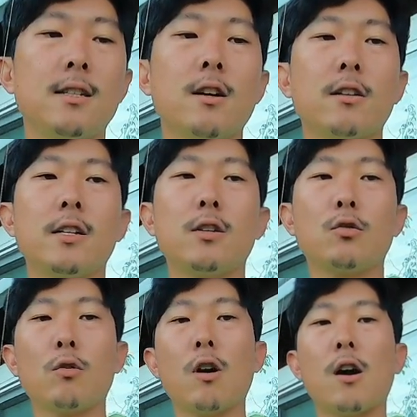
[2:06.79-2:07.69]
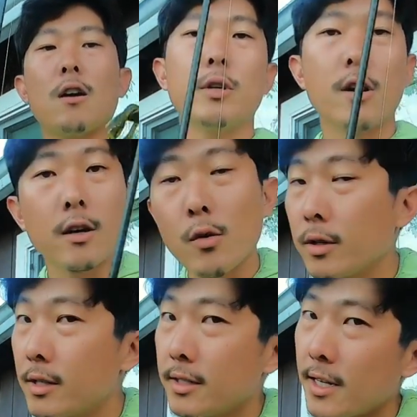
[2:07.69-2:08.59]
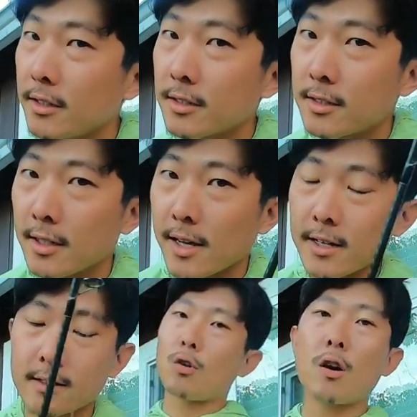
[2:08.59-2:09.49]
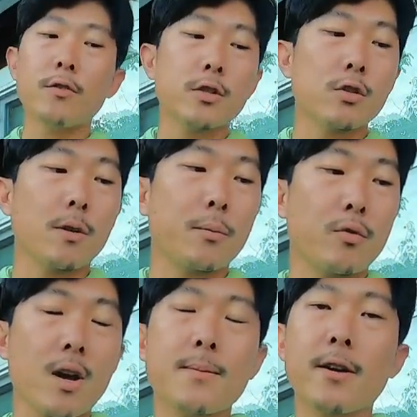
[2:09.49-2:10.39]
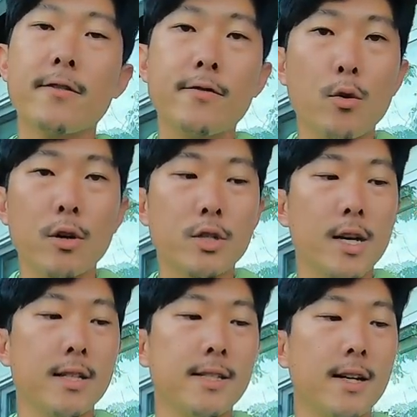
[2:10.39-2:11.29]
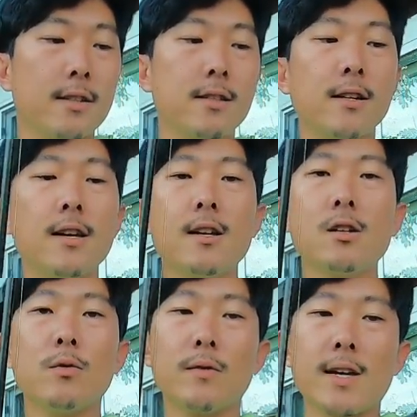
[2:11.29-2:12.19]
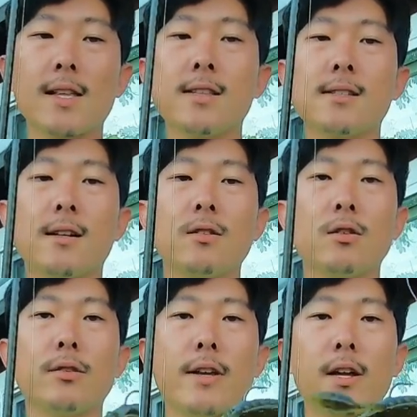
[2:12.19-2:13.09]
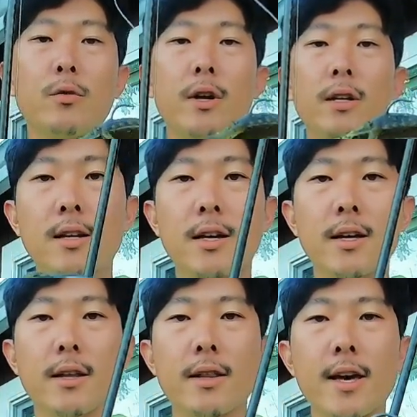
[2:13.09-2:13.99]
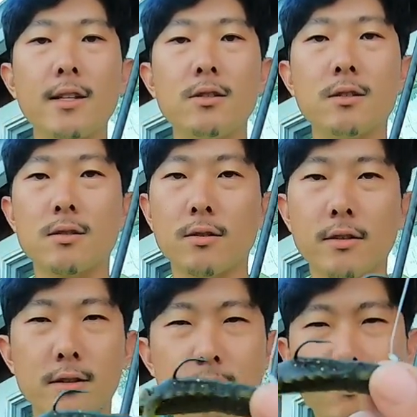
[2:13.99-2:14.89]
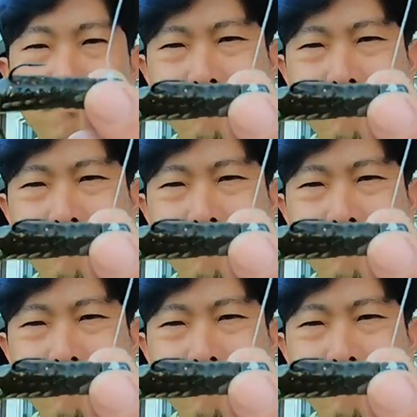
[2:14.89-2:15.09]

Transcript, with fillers: TRD Craw. We are going to the Delta today. Crawfish are a primary forage on the Delta. We've got this on a little Ned Rig, and that just looks